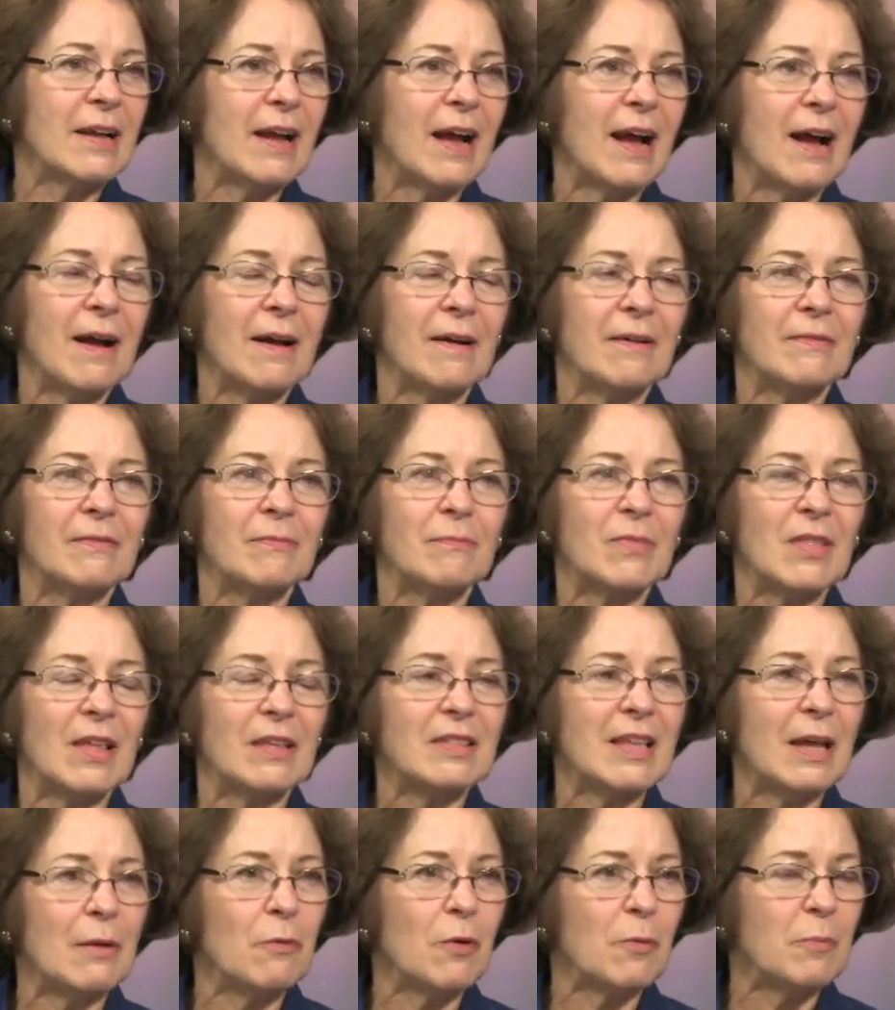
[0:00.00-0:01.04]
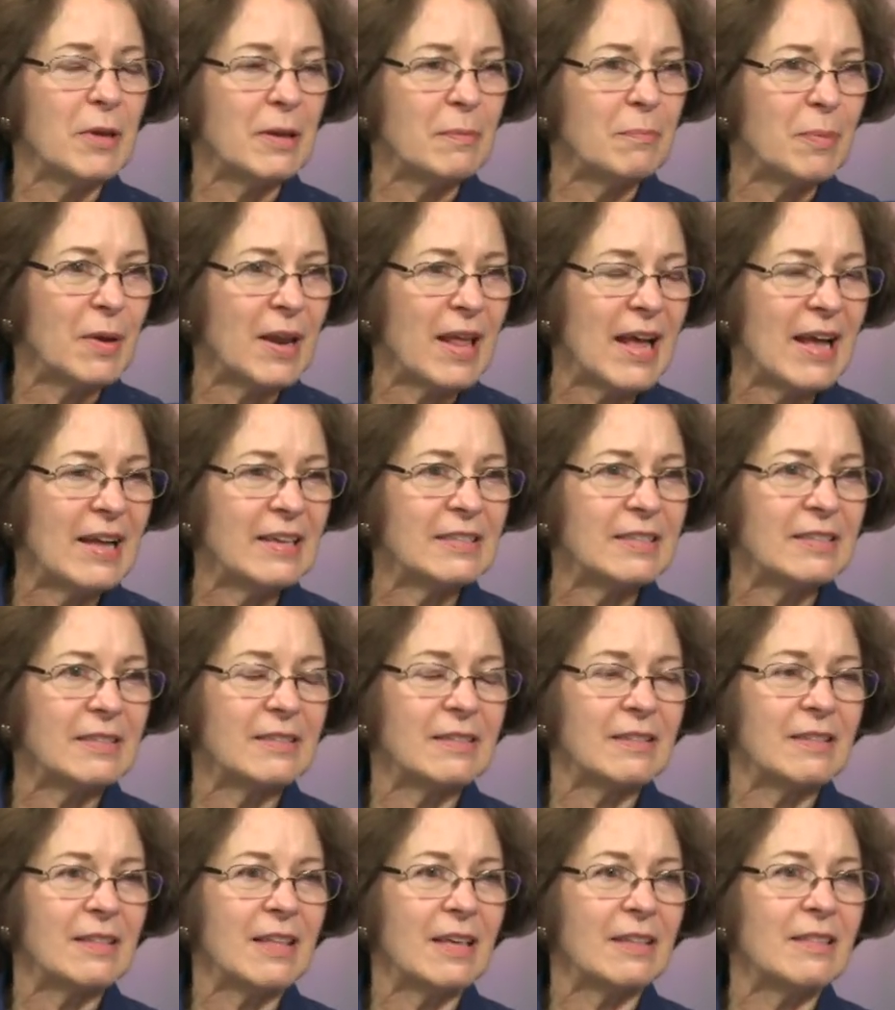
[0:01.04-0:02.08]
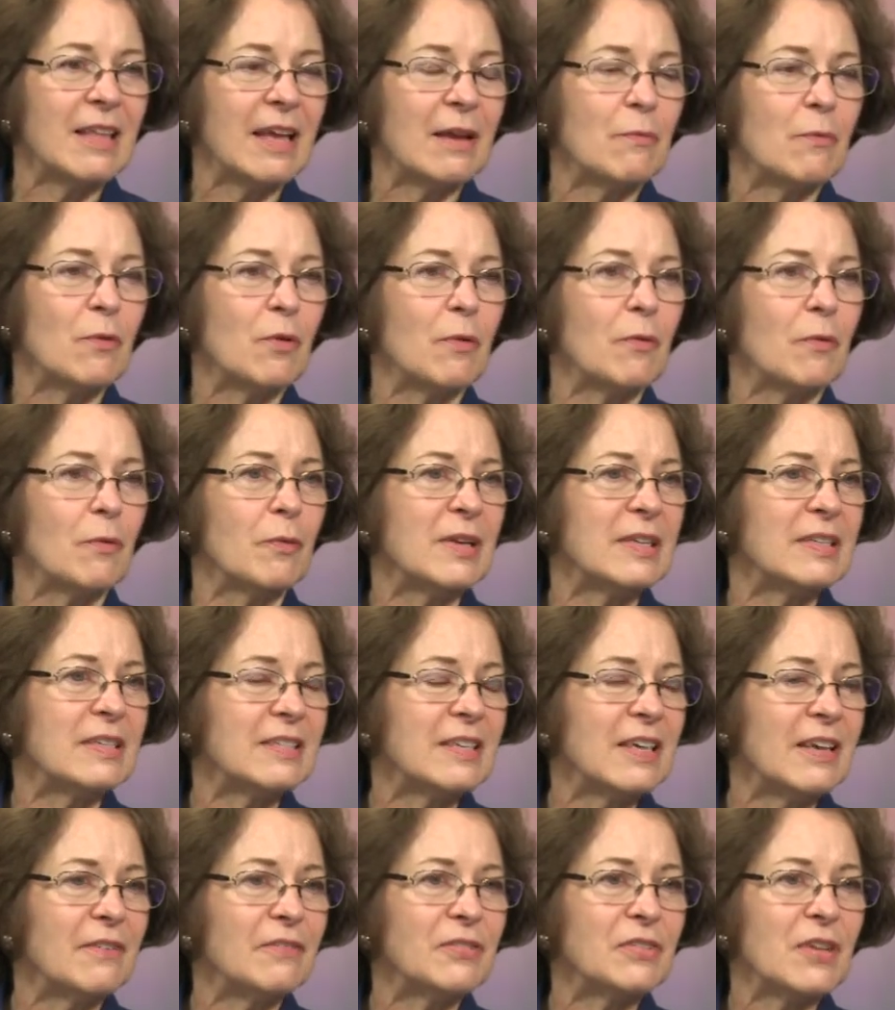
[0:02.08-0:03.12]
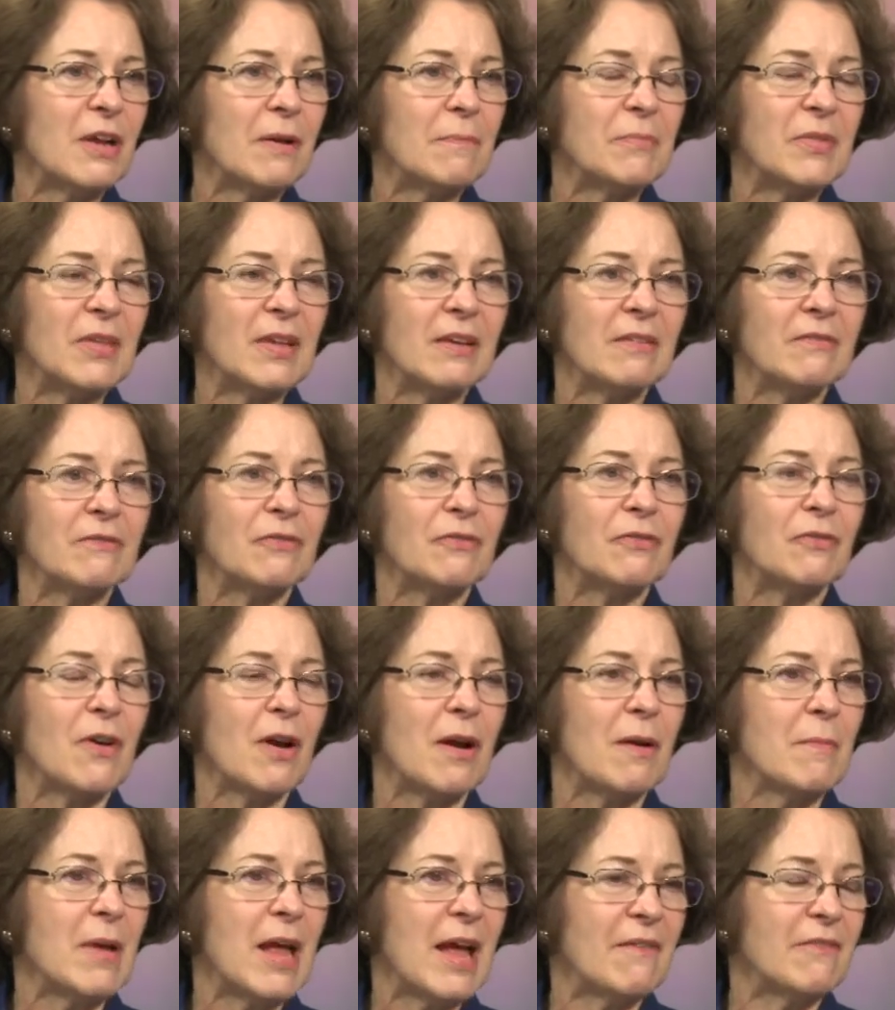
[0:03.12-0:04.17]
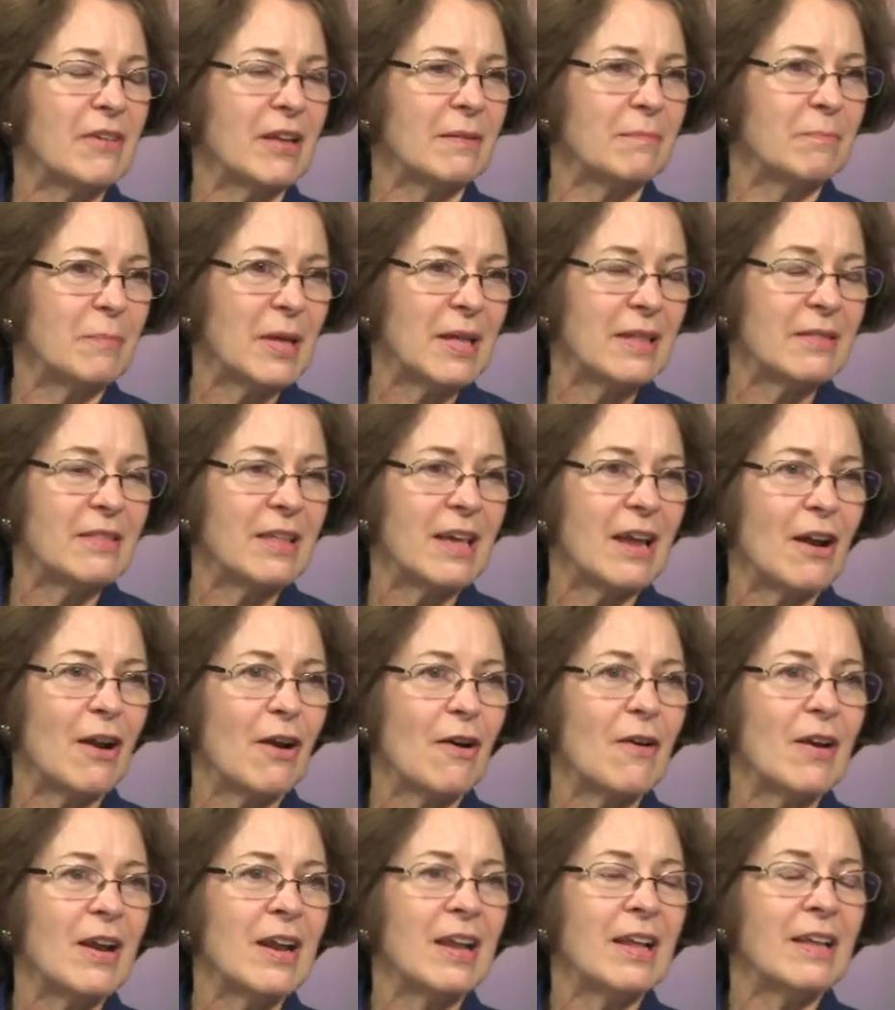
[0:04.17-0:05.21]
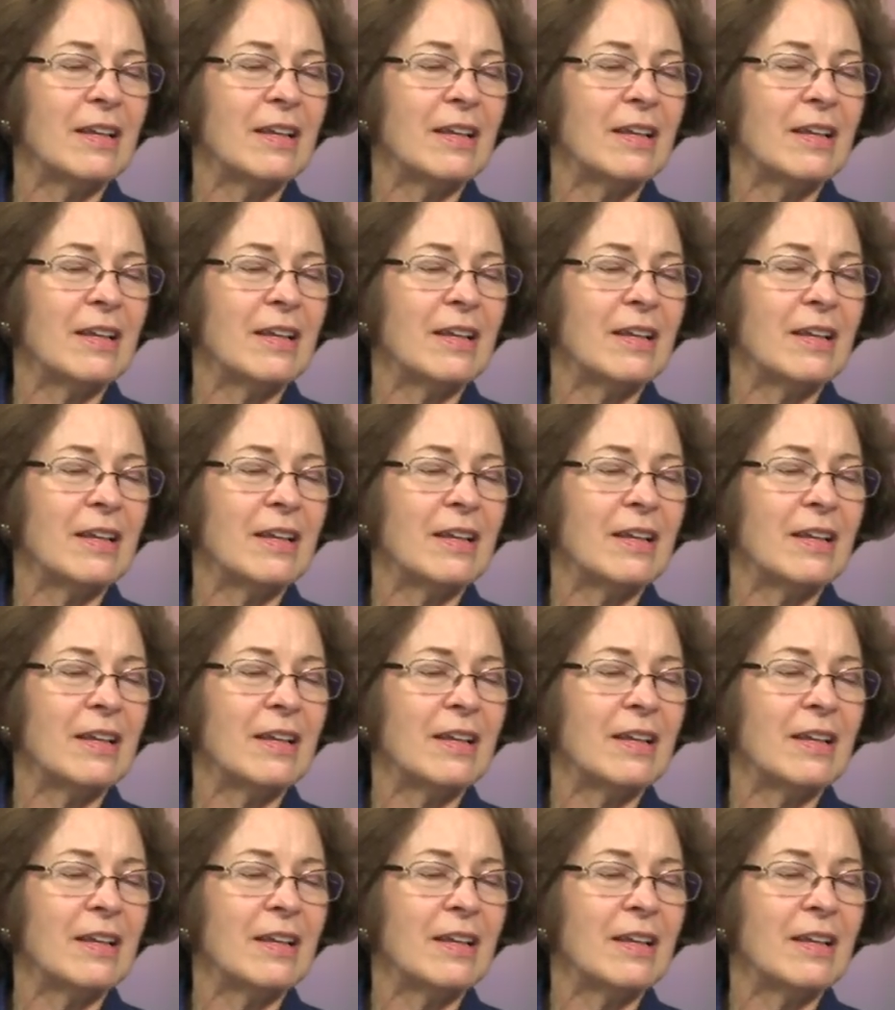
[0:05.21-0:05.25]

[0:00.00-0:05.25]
that they will be blessed, that they will receive something from having been there,